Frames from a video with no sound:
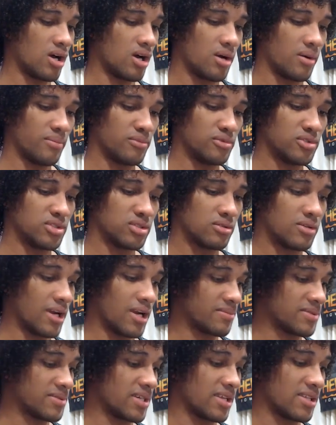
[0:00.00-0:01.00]
Moose
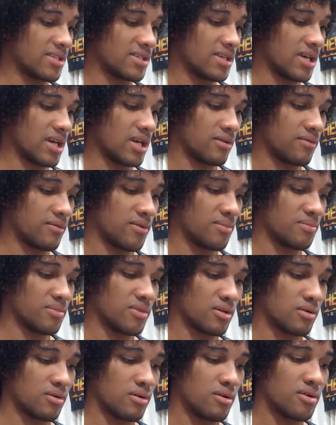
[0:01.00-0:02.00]
grabs Santana from
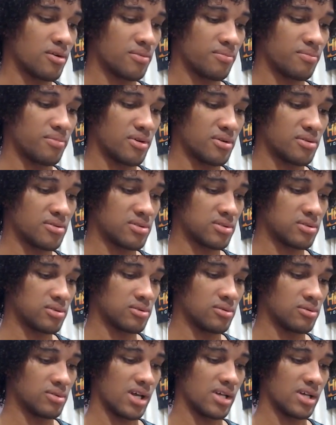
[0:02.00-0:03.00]
the corner post
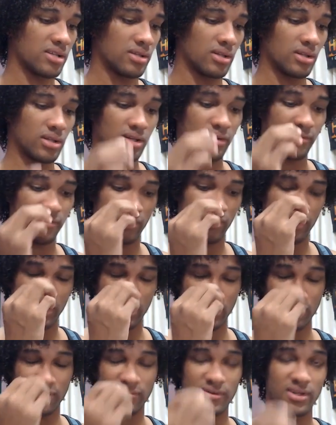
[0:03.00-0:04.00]
to then deliver
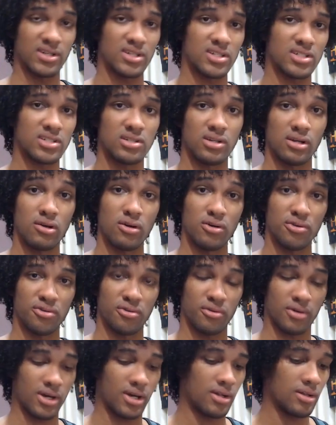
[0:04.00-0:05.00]
his finish, the go
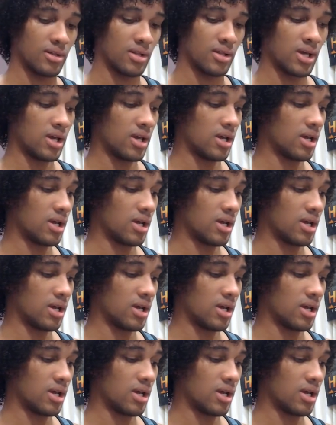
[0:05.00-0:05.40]
to hell.